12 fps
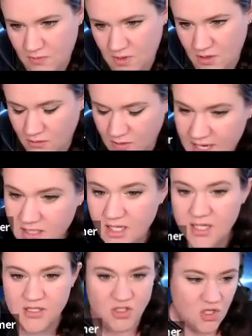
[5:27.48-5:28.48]
All right,
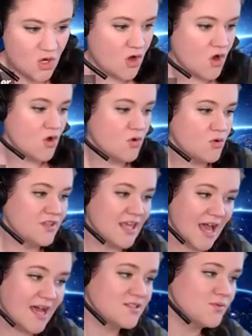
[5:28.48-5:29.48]
so
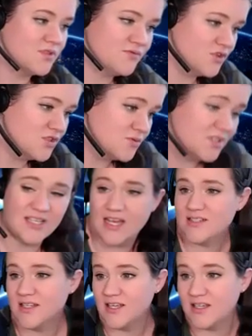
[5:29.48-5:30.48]
that's what the first one is
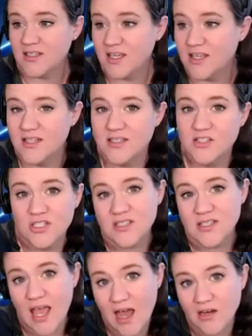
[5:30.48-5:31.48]
asking, is just
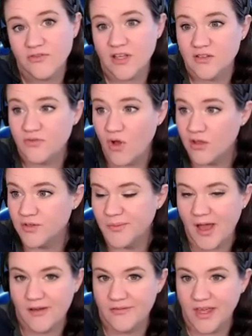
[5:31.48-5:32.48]
how to find the volume
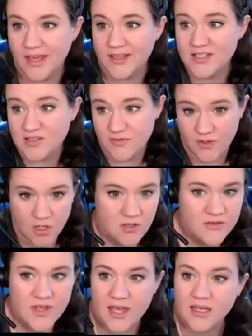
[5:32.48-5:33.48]
of a sphere
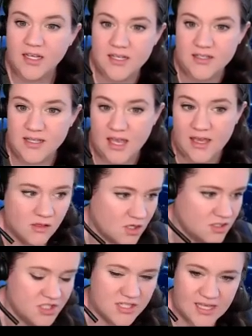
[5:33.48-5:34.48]
that is a
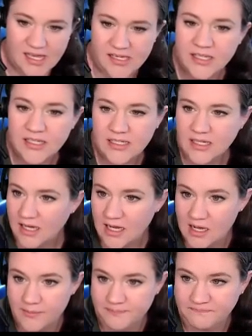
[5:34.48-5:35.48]
large thing.
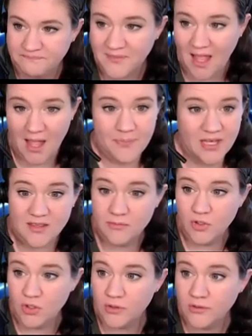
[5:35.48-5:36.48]
I picked the
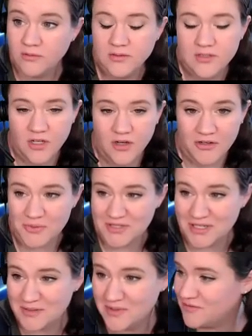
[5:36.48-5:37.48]
moon. The Earth was
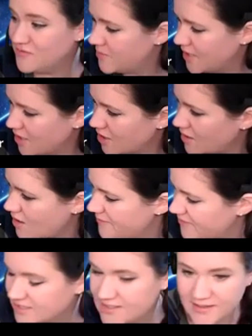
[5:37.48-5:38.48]
going to be even bigger,
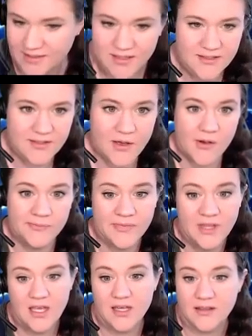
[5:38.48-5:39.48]
obviously. So
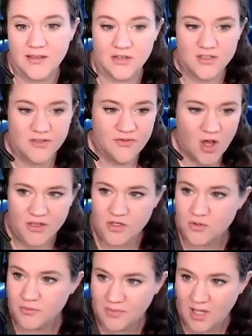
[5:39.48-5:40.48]
there's the
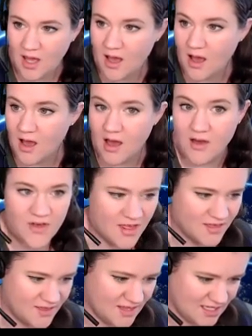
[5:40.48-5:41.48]
volume of
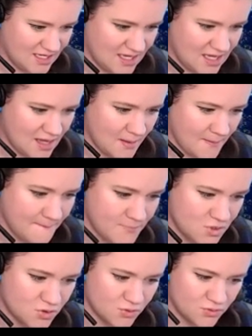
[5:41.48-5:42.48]
the
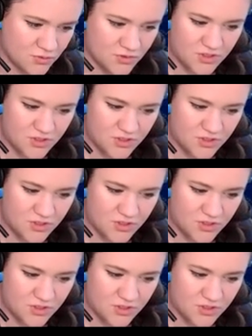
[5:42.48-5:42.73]
moon.